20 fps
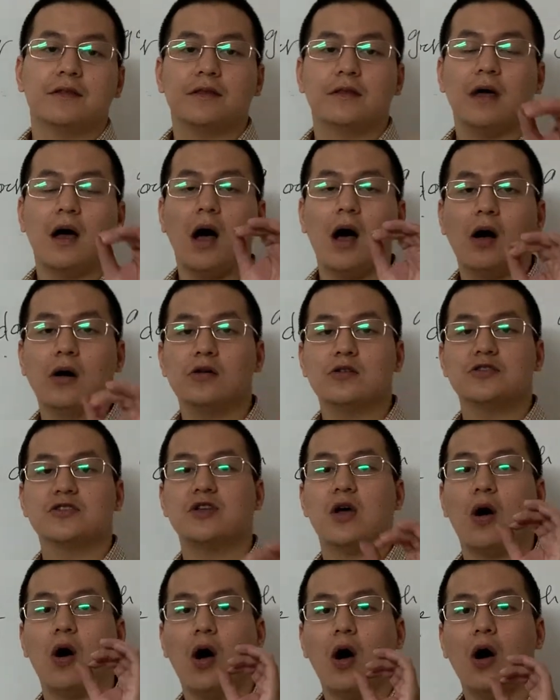the
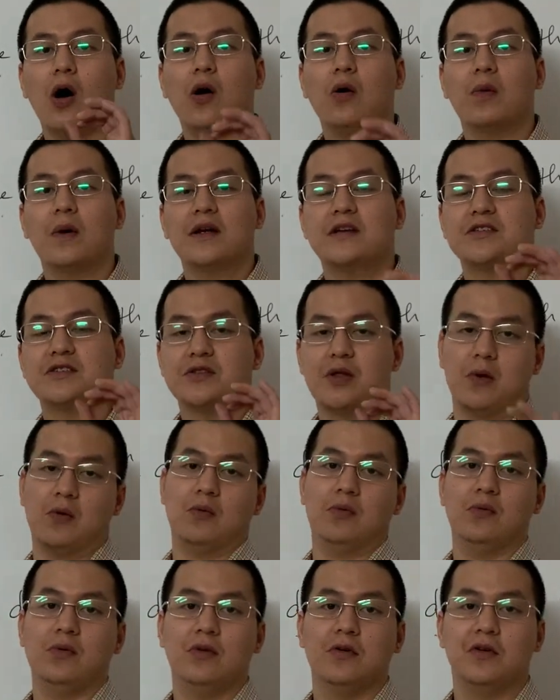host always
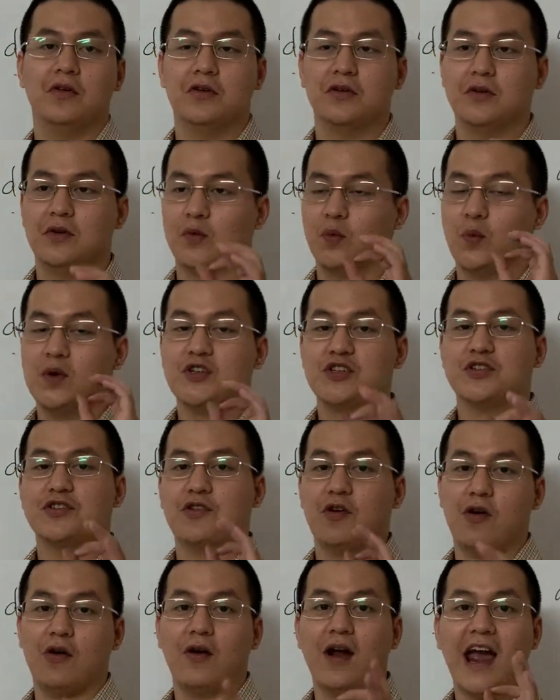know which
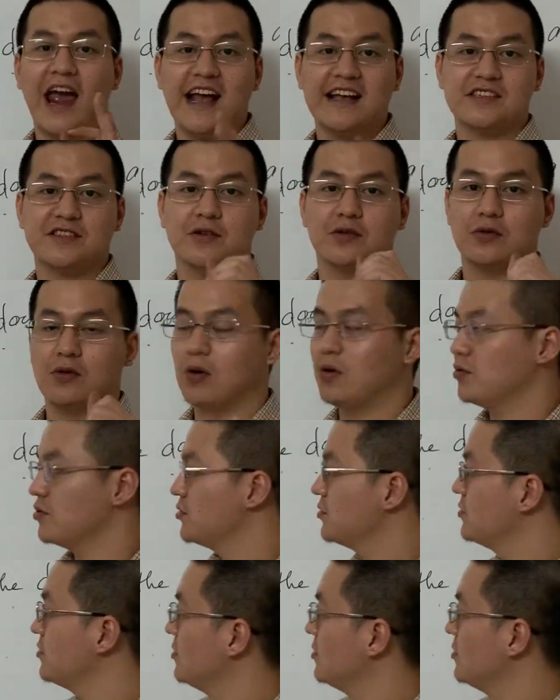door has the goat.